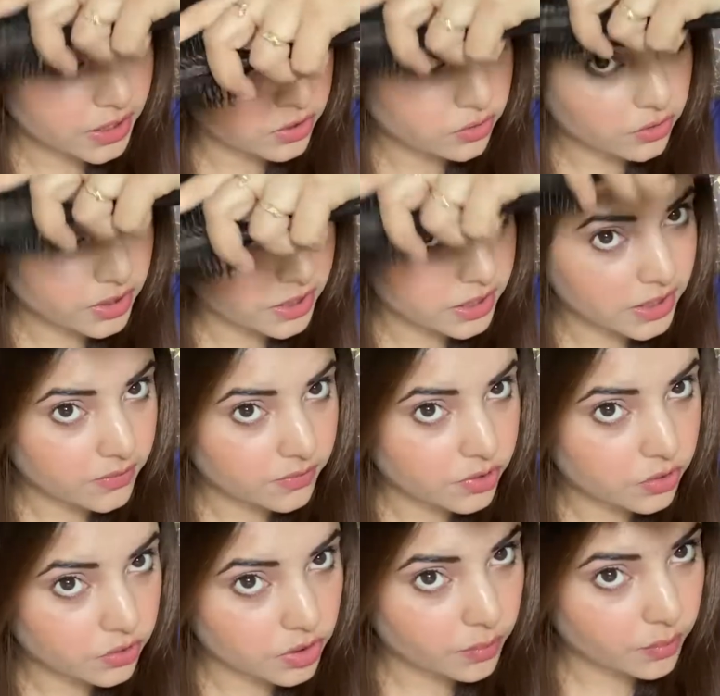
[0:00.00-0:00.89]
you know it
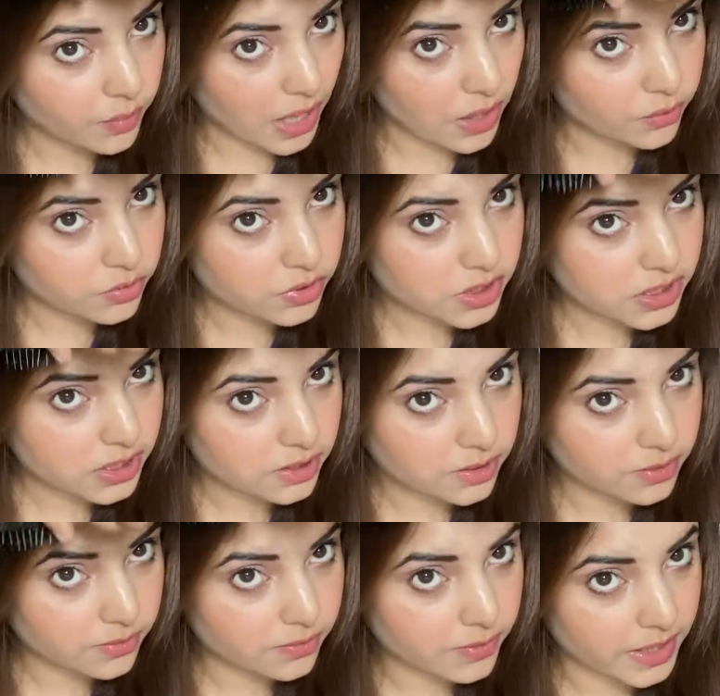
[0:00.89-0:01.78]
gives you the bouncy
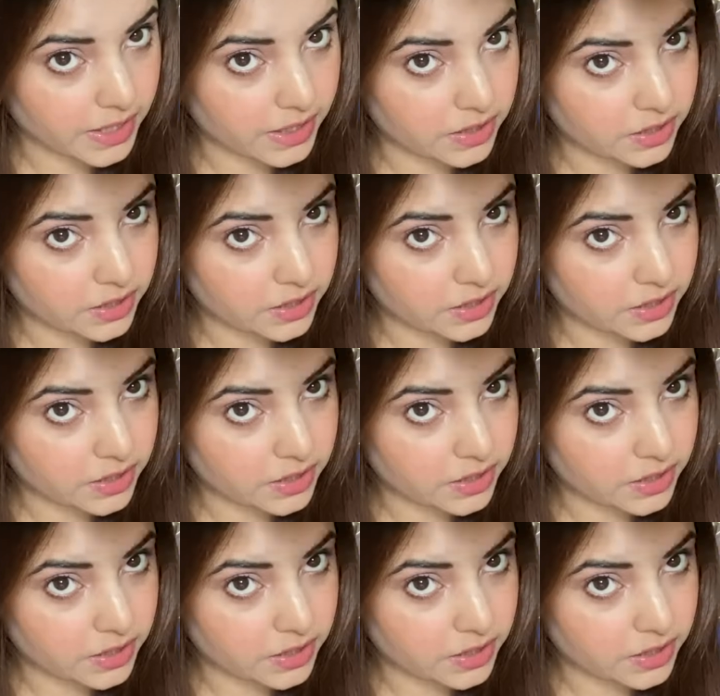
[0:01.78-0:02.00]
effect.